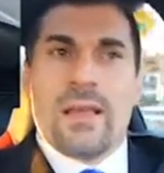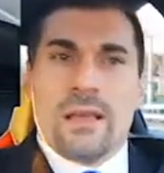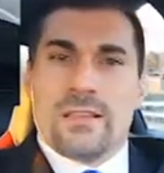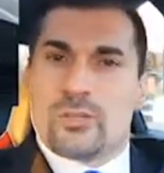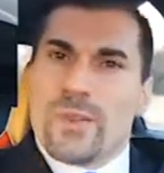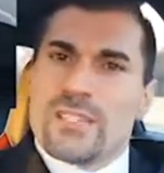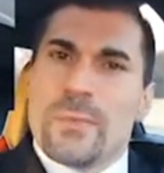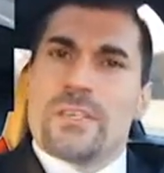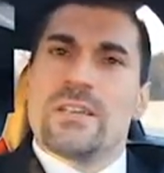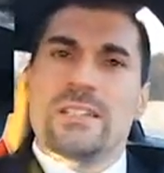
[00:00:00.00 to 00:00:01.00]
The
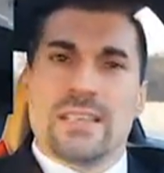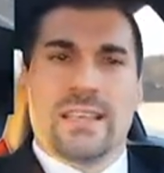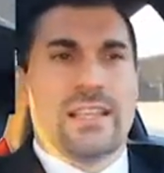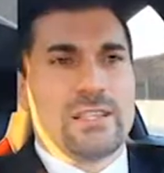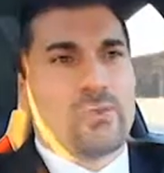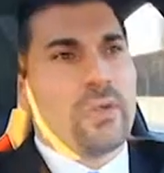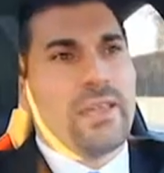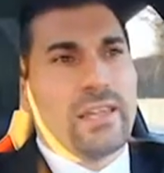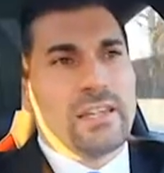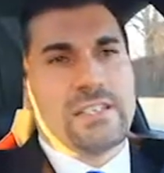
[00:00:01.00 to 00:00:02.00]
transmission is the thing that's really
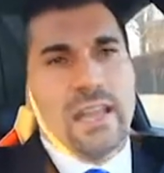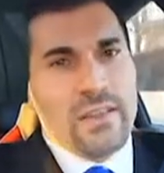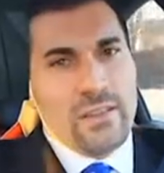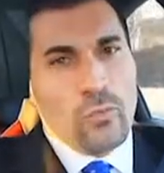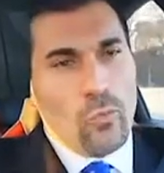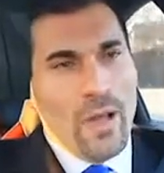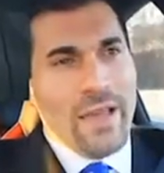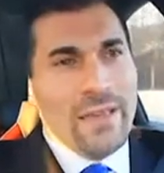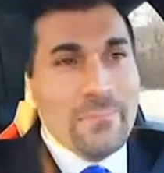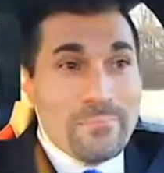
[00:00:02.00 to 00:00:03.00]
going to stand in the
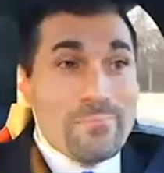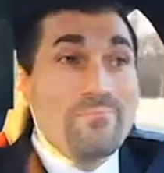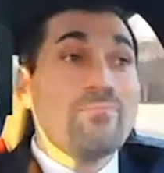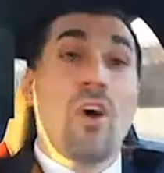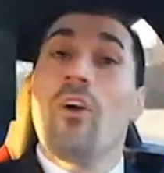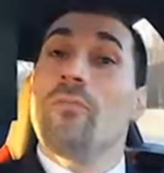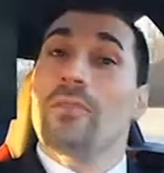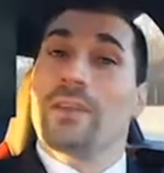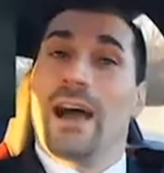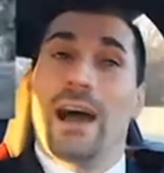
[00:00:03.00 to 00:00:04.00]
way,
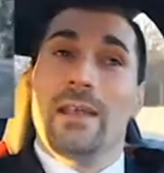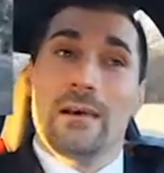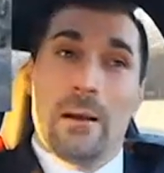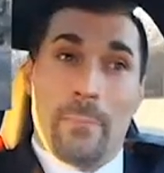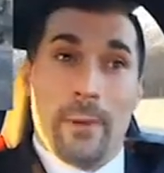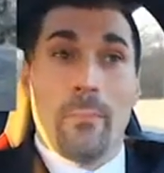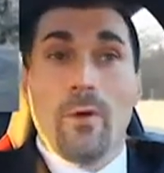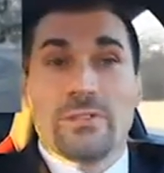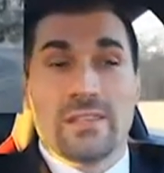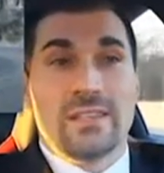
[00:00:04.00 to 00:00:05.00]
hopefully not, but
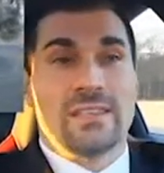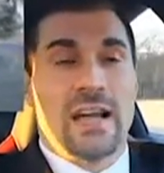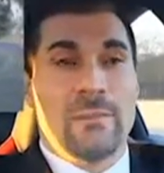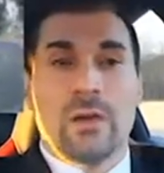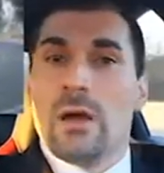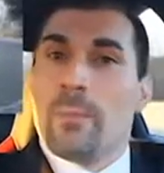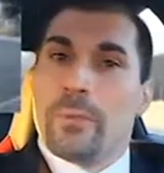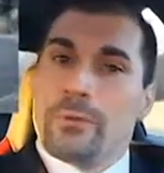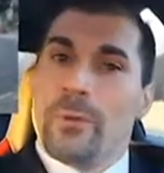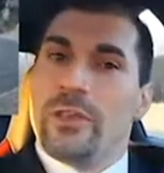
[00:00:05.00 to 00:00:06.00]
most of the time,
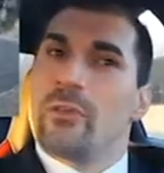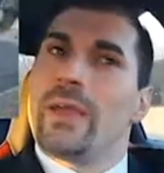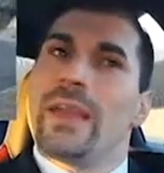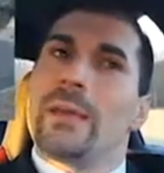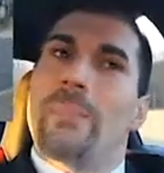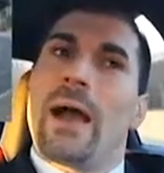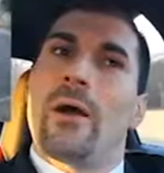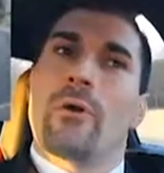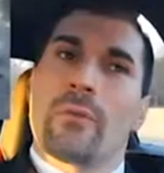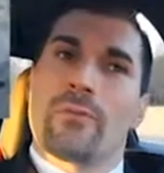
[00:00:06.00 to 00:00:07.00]
between you getting
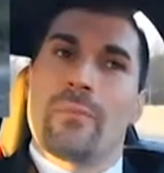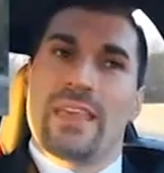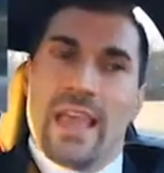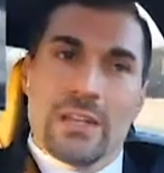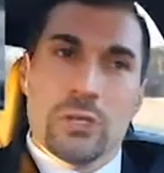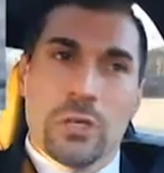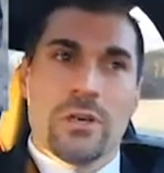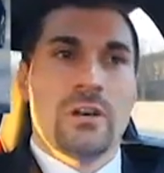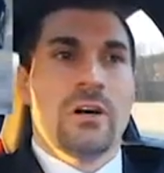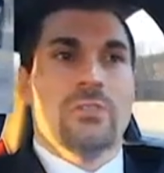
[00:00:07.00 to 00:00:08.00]
power from the
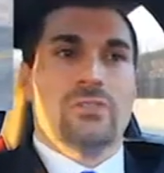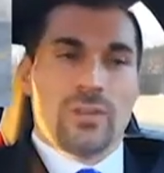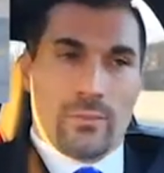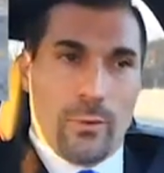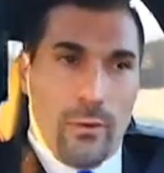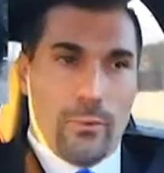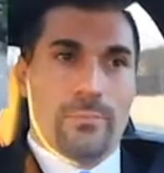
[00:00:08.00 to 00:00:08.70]
engine to the road.